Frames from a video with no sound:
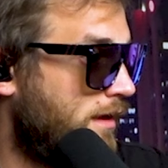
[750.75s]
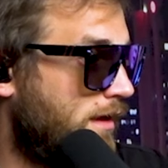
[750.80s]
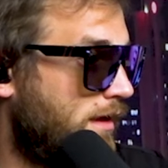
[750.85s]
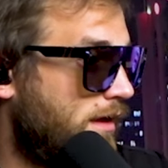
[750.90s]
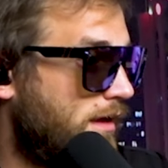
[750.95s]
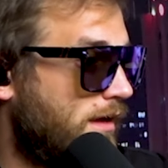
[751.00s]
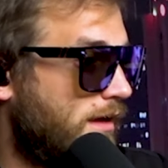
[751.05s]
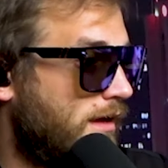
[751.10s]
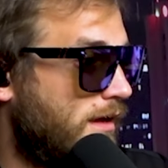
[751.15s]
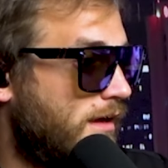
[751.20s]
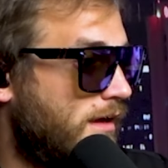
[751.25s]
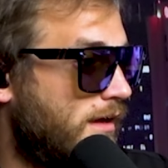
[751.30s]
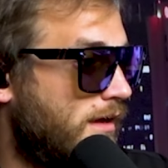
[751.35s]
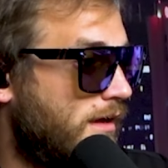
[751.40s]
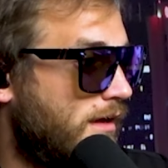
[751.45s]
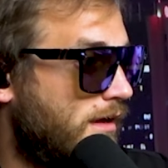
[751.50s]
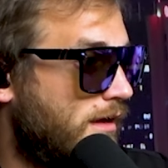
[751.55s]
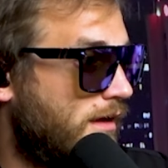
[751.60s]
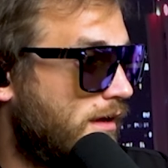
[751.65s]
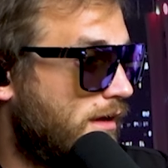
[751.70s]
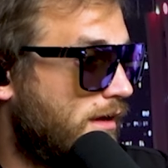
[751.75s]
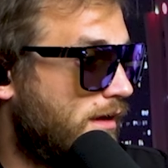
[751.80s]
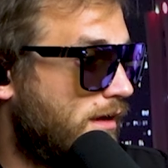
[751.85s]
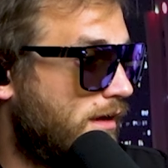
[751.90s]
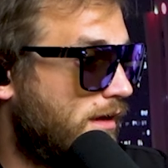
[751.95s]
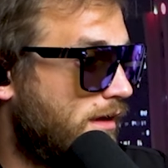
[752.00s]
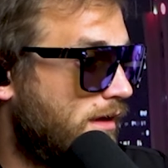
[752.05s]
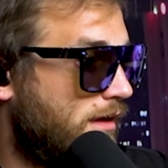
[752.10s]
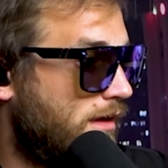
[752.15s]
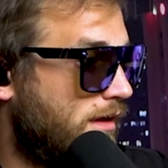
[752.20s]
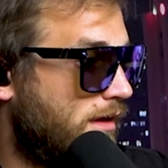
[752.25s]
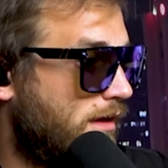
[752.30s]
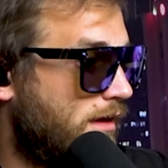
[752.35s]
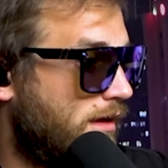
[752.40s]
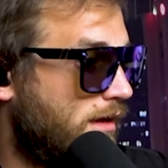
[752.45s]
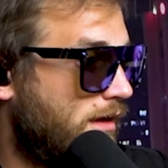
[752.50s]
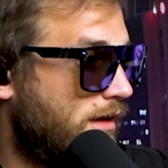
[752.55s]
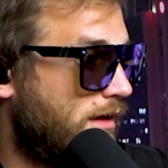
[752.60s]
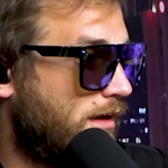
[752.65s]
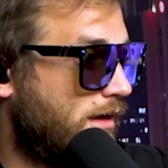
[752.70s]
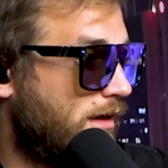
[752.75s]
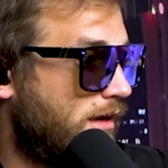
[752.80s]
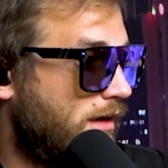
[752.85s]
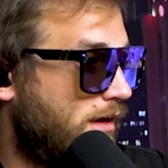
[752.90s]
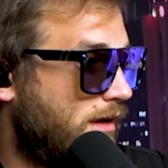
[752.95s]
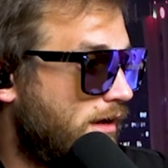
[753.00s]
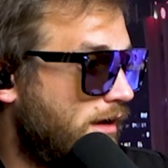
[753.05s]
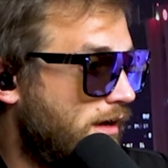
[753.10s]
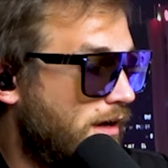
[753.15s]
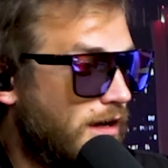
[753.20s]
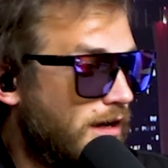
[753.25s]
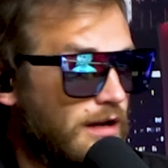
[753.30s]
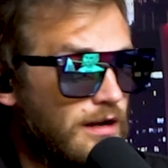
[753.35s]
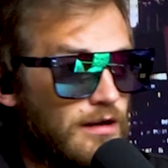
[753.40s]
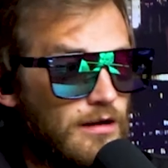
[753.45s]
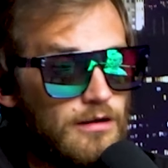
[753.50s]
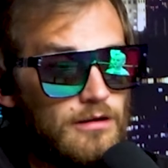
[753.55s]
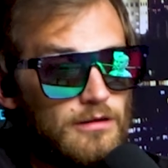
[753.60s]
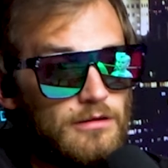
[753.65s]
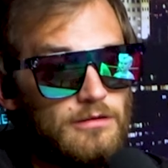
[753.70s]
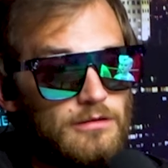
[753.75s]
The person shown says nothing.